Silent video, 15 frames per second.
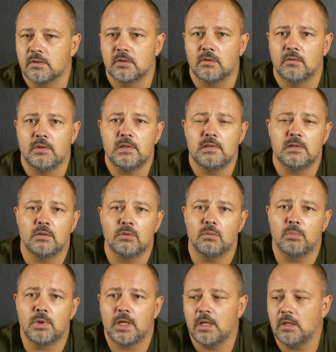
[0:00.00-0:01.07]
so easy to
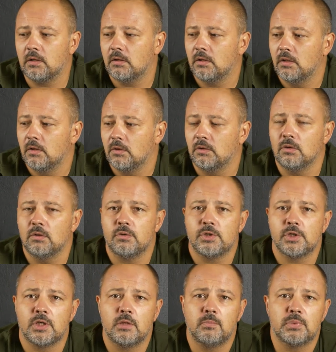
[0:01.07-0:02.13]
break, no
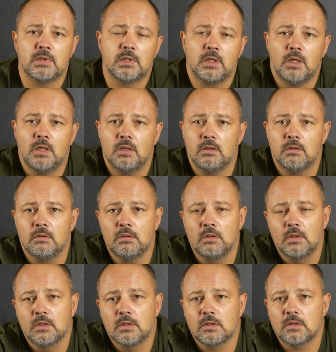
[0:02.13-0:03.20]
ships here,
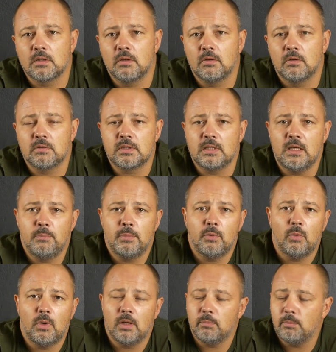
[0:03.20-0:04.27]
so sleepy
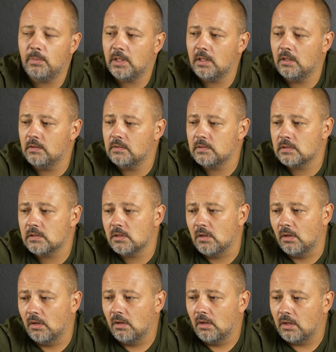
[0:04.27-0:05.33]
one pedals,
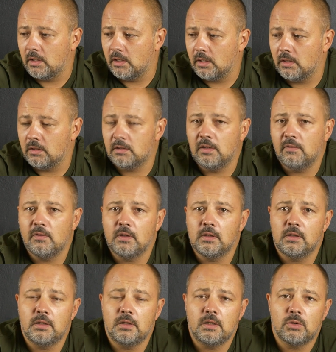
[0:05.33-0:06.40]
and
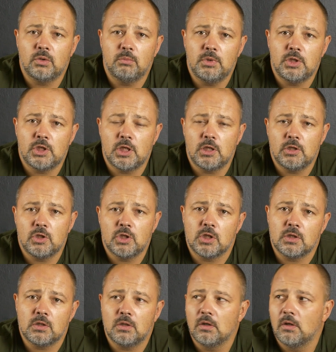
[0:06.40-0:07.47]
definitely need to be
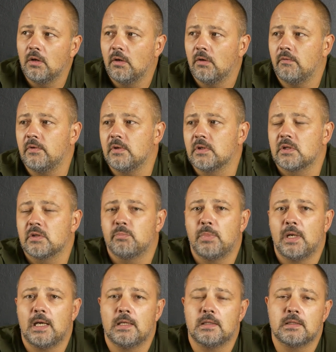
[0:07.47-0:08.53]
changed with
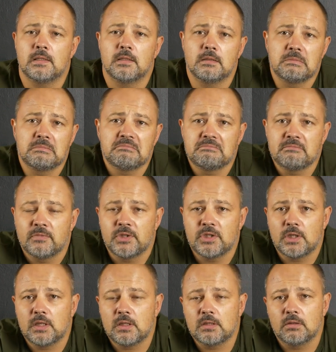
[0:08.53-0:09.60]
spots.
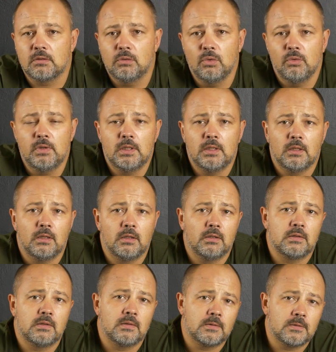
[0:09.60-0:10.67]
Just glue it
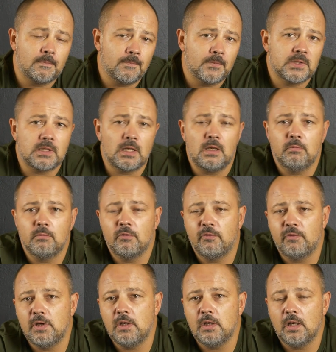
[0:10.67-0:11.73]
on same
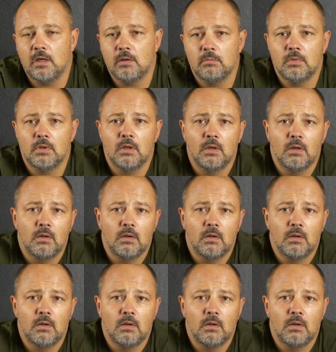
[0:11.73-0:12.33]
3M